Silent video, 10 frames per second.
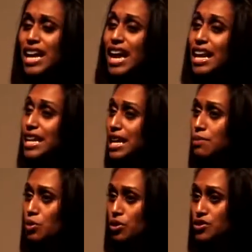and
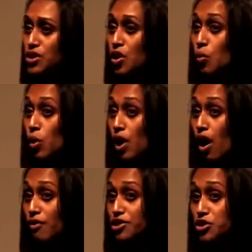neighbors when
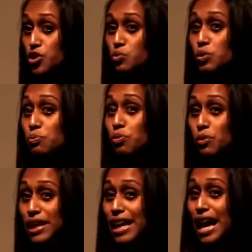officers would
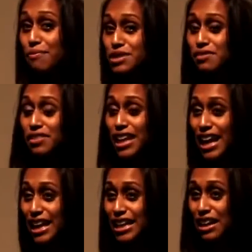preemptively
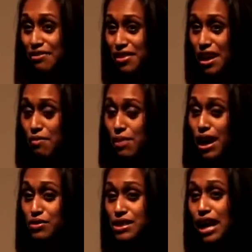handcuff them
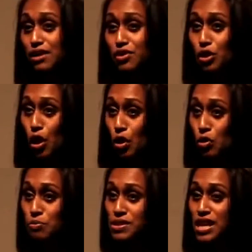outside of their
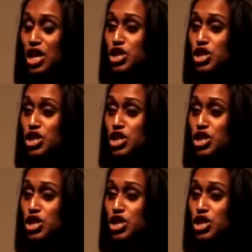homes